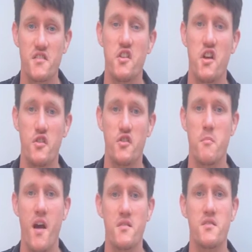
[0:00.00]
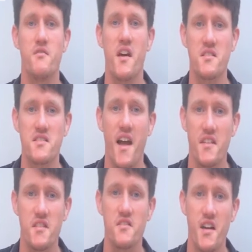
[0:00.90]
video, you're going to be able to give an
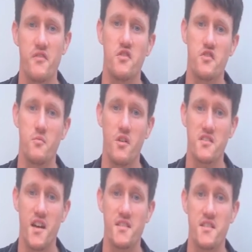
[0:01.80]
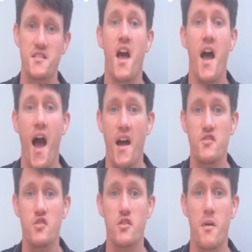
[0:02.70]
outstanding definition of what a sect is,
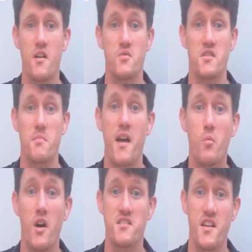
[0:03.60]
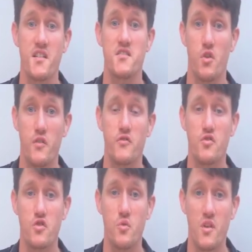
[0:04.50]
and you're going to be able to explain why sects are
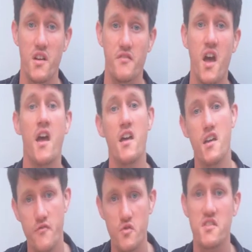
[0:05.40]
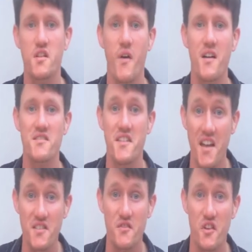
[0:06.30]
often short-lived. If you stick around to the
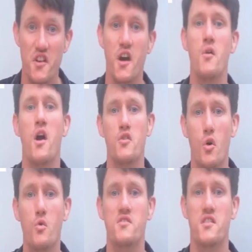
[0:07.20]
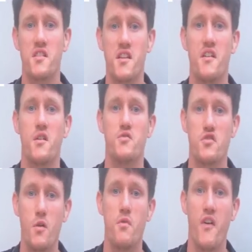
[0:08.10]
end of the video, you're also going to get those
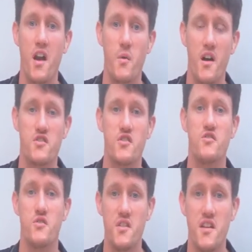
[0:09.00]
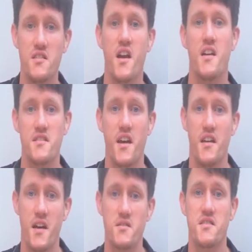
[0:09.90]
top evaluations you need to get
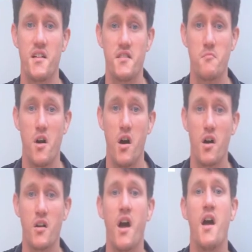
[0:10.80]
an outstanding mark.